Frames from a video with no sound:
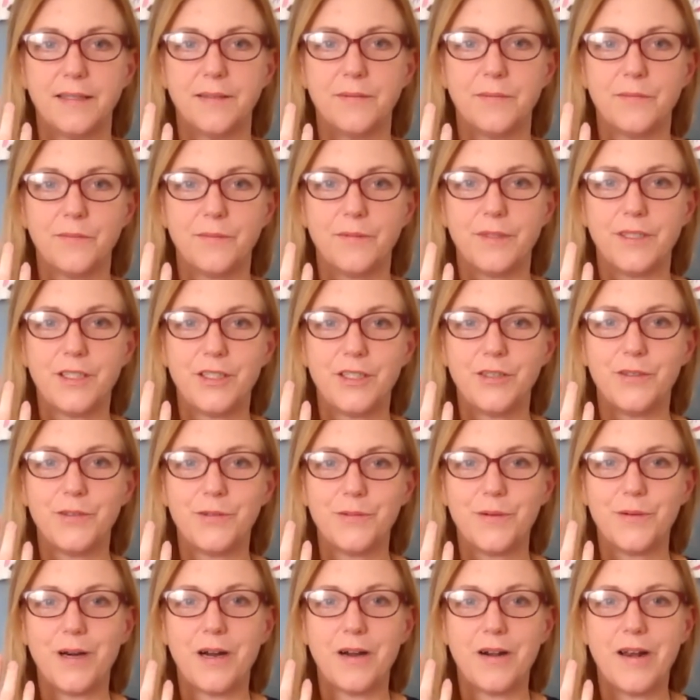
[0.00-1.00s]
We'll
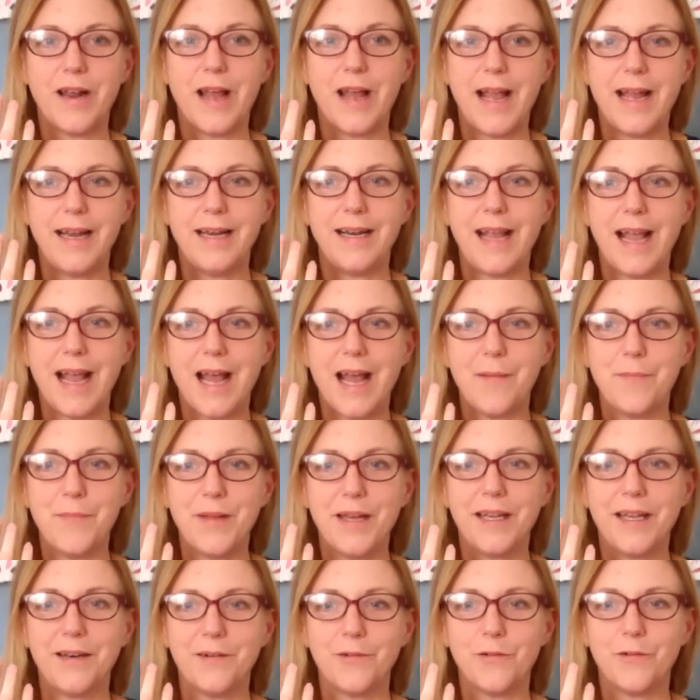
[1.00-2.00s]
do our 9
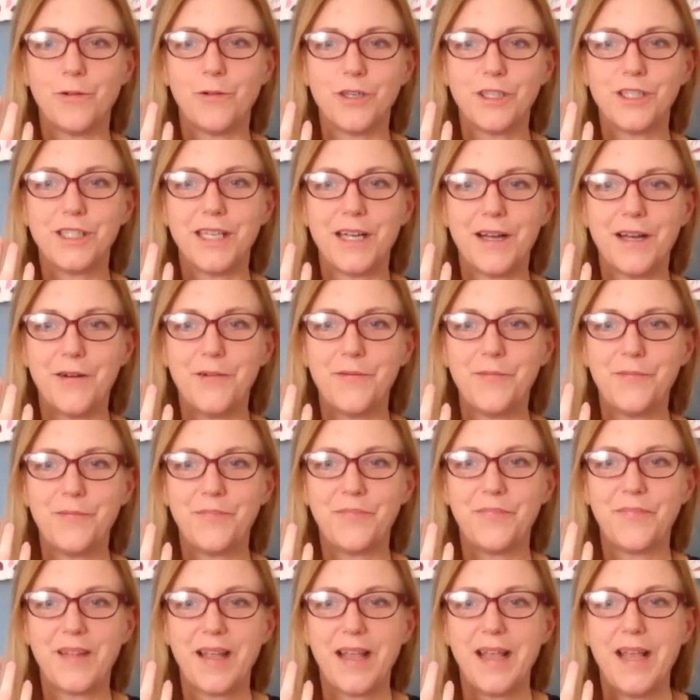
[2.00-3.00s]
gamut or so.
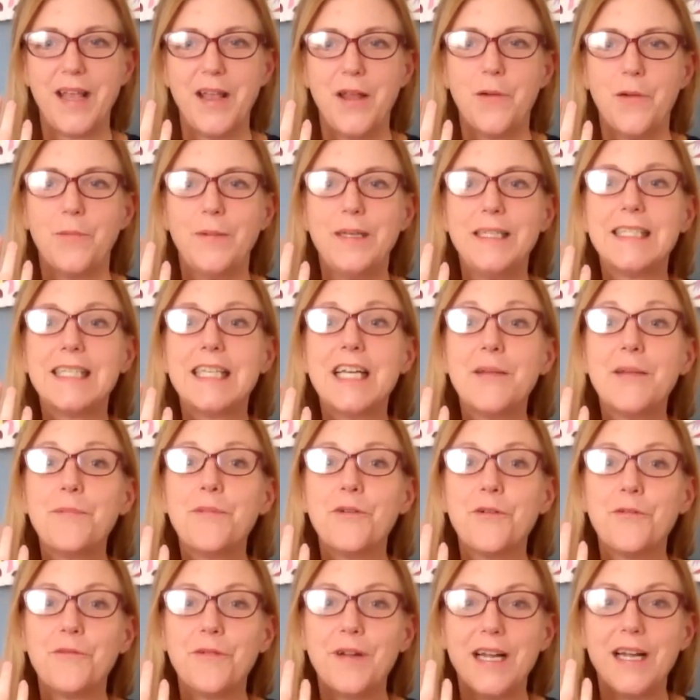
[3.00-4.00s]
We skip
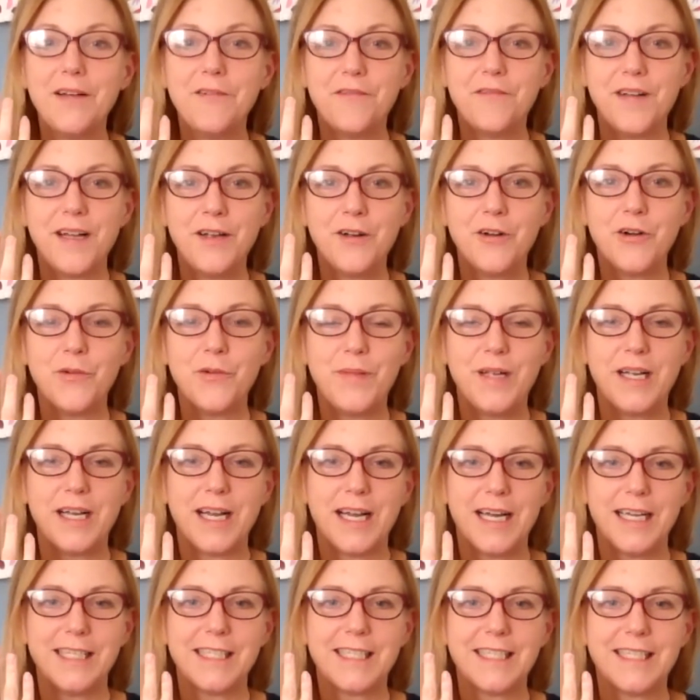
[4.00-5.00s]
the ring finger
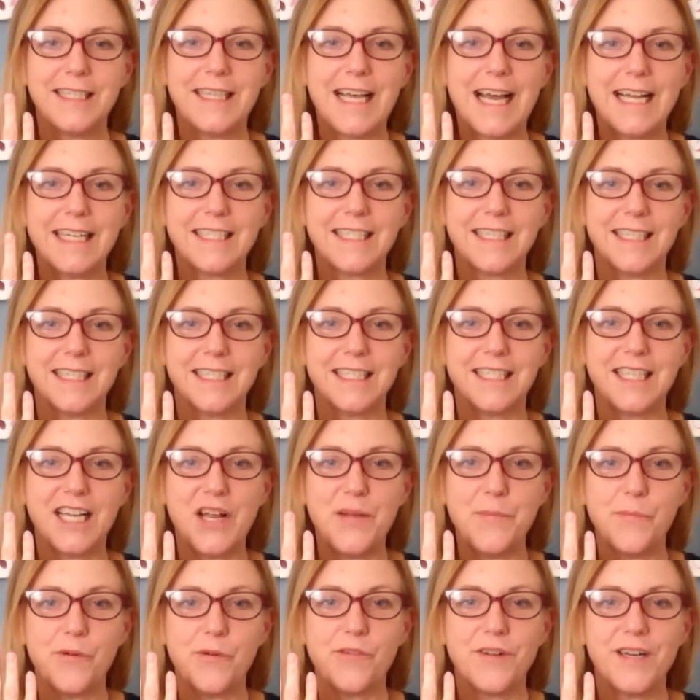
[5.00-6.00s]
because that's the
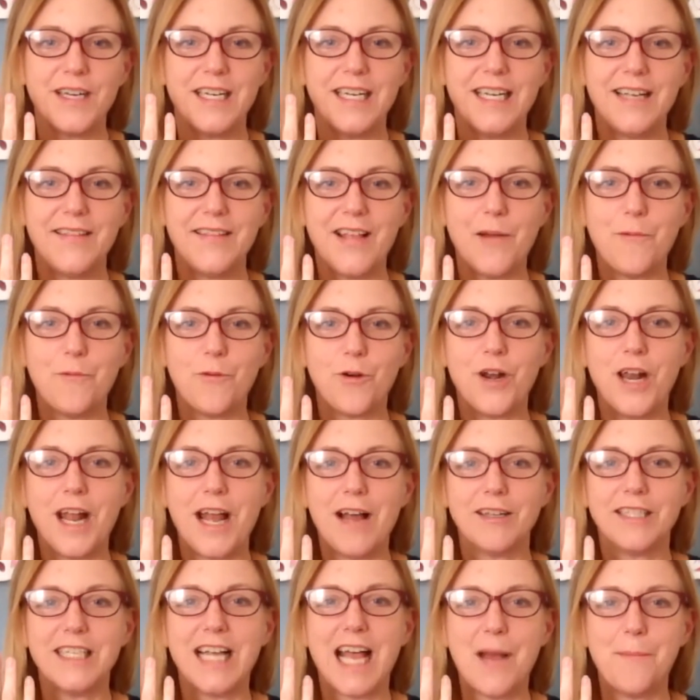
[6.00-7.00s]
same meridian that we're
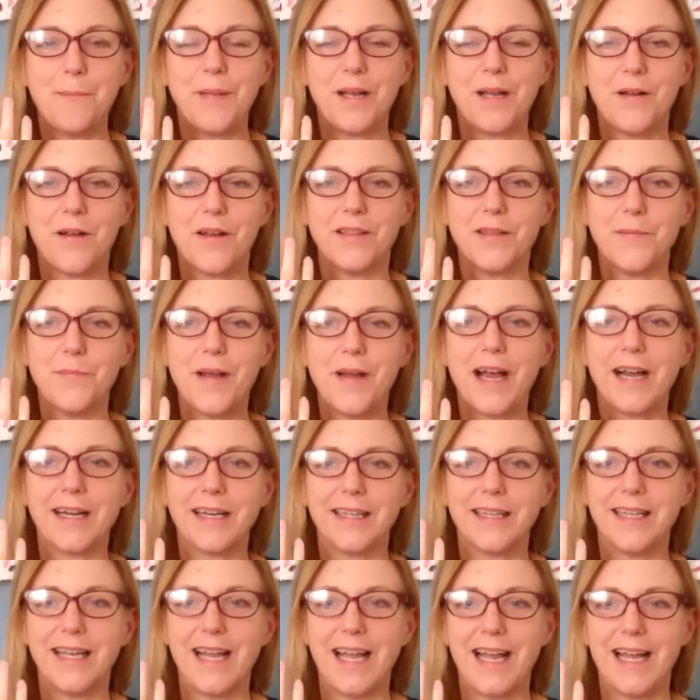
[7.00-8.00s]
now tapping on the back
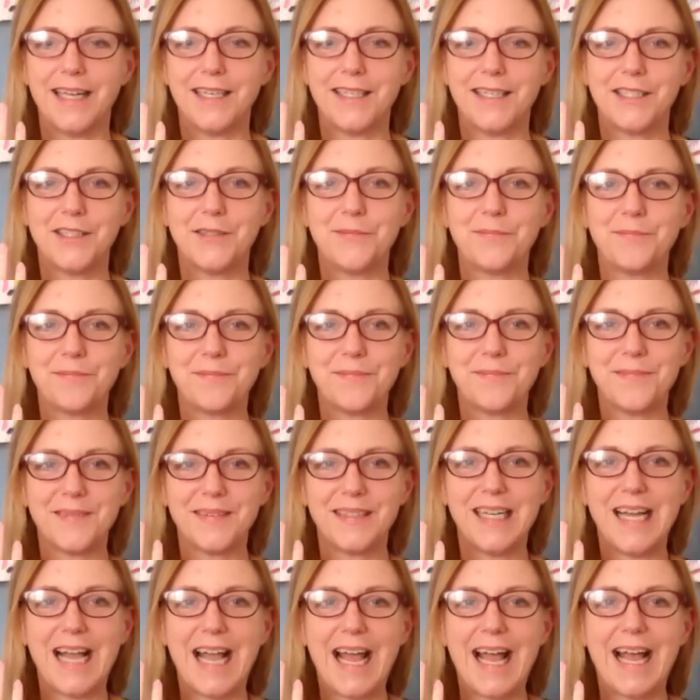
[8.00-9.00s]
of the hand.
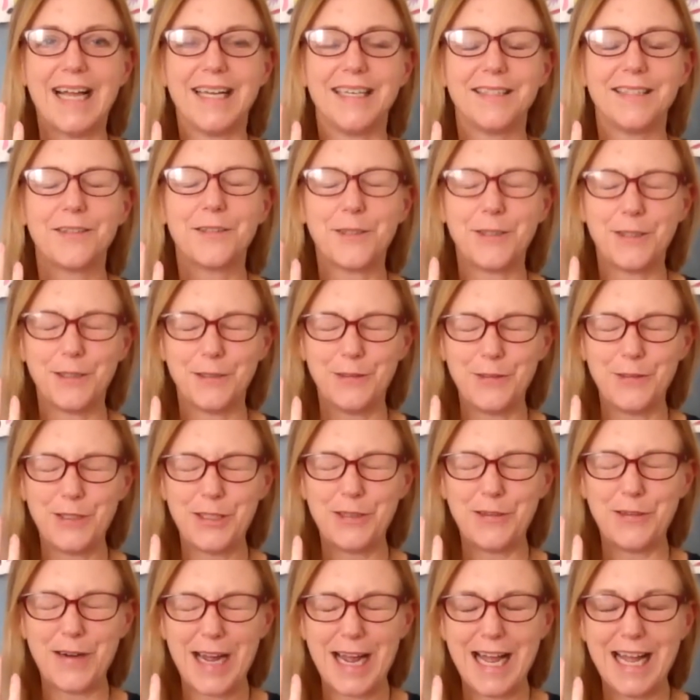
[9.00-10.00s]
And close
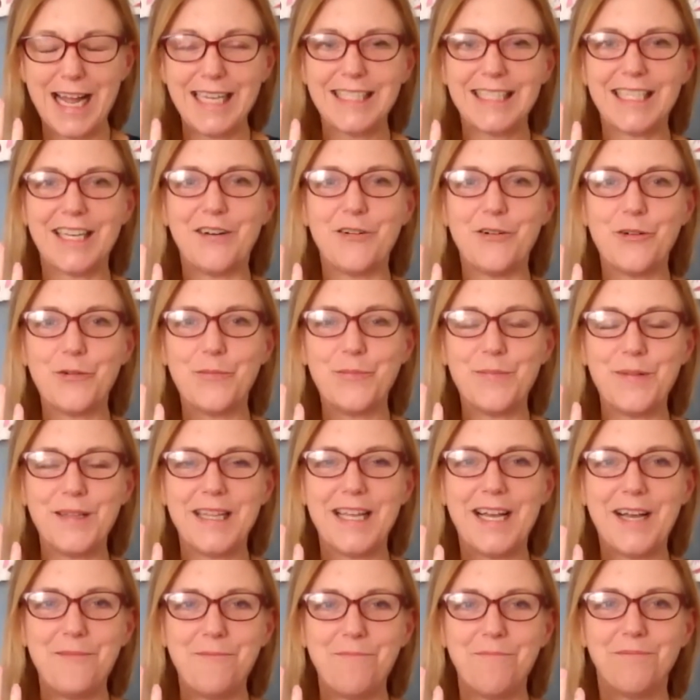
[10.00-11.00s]
your eyes and open
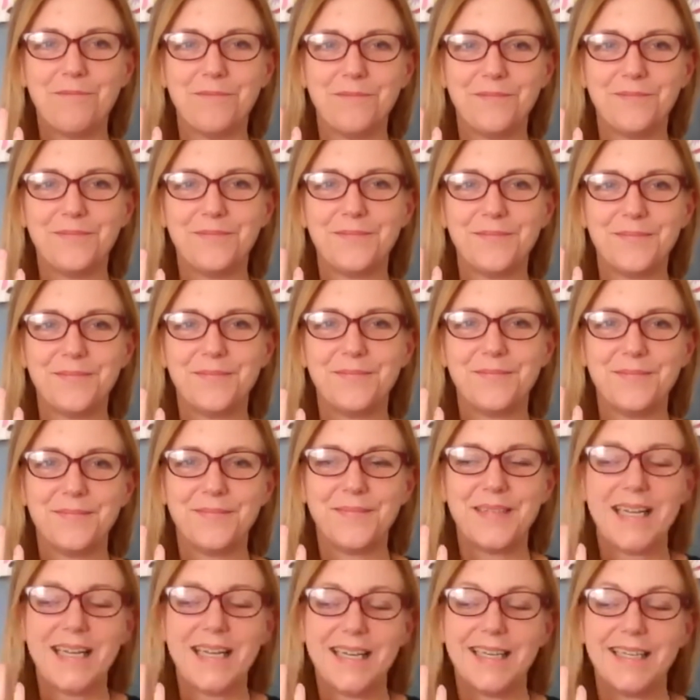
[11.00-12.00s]
them.
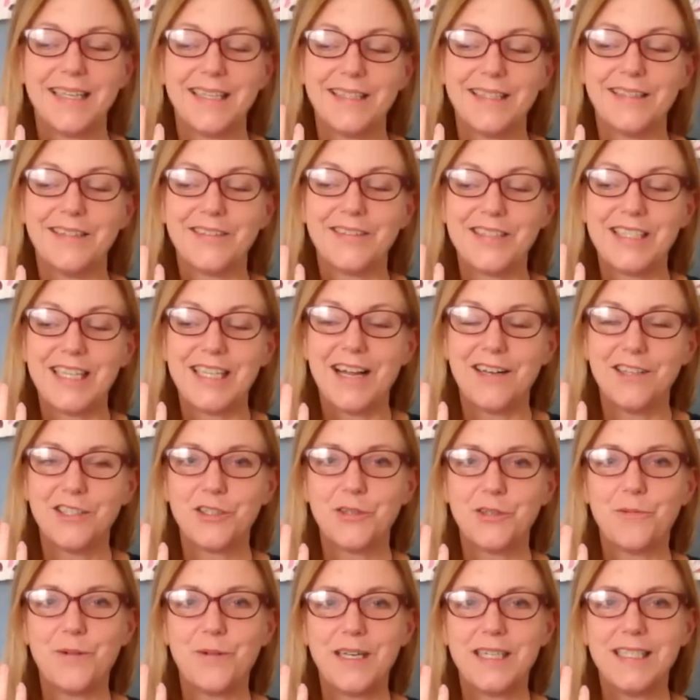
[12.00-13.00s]
Look down
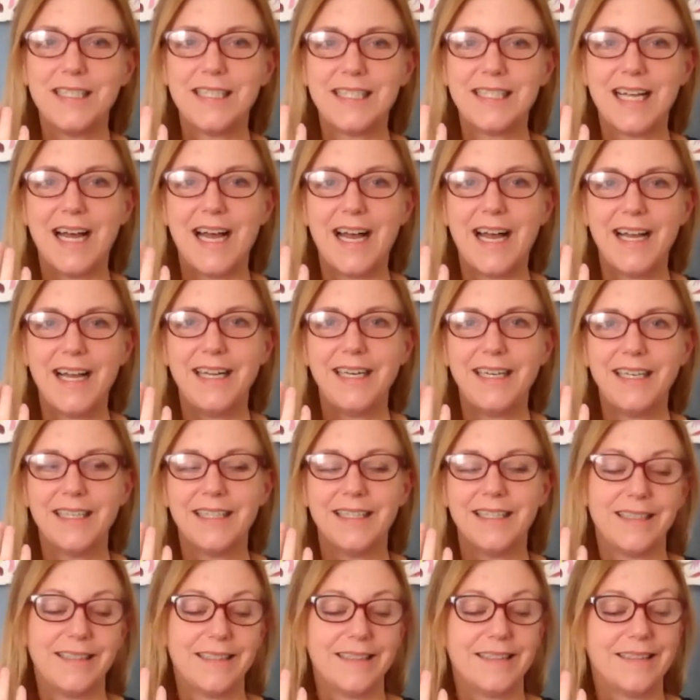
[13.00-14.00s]
to one side,
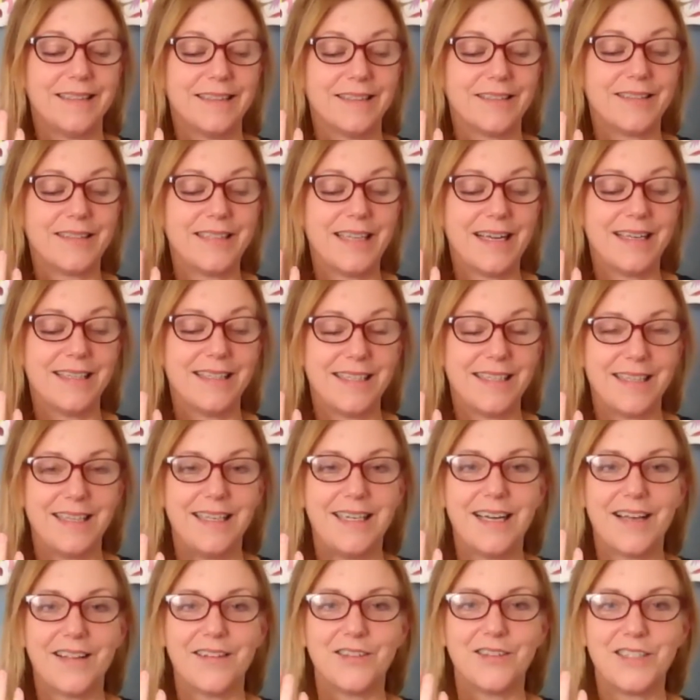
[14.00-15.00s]
look down to
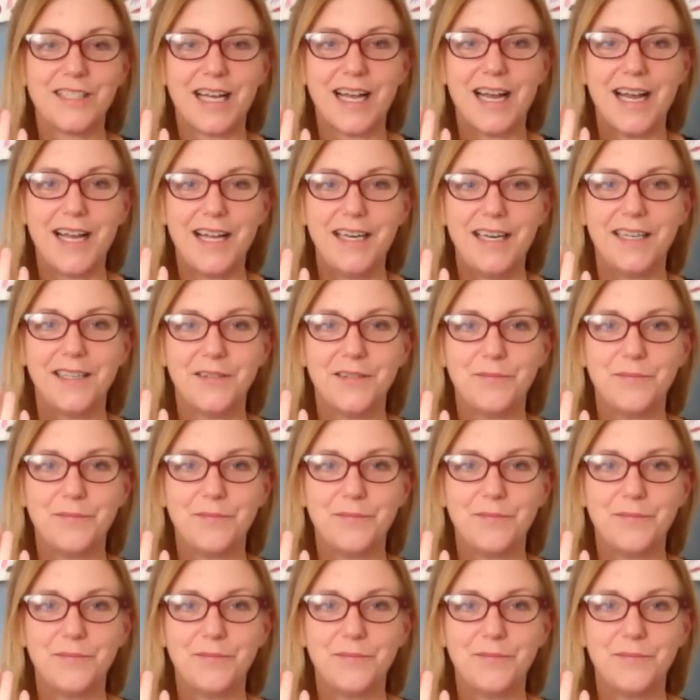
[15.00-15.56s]
the other side.